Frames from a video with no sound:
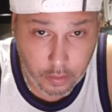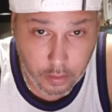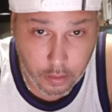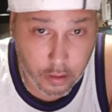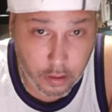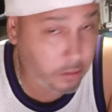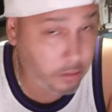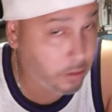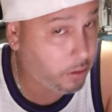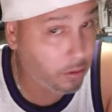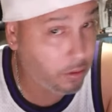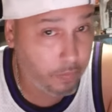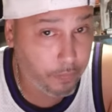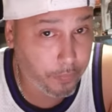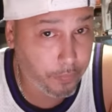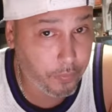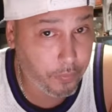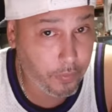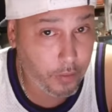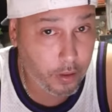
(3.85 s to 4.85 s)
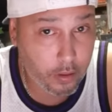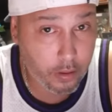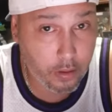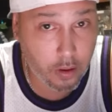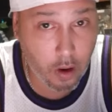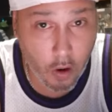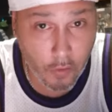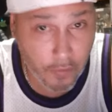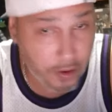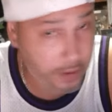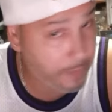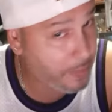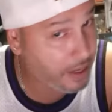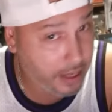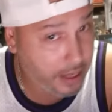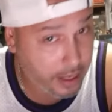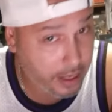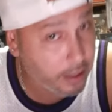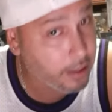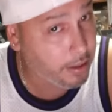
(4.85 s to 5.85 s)
Because COVID been
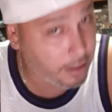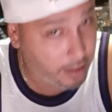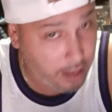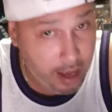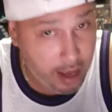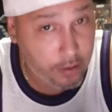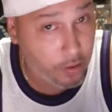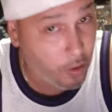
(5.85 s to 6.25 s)
killing a lot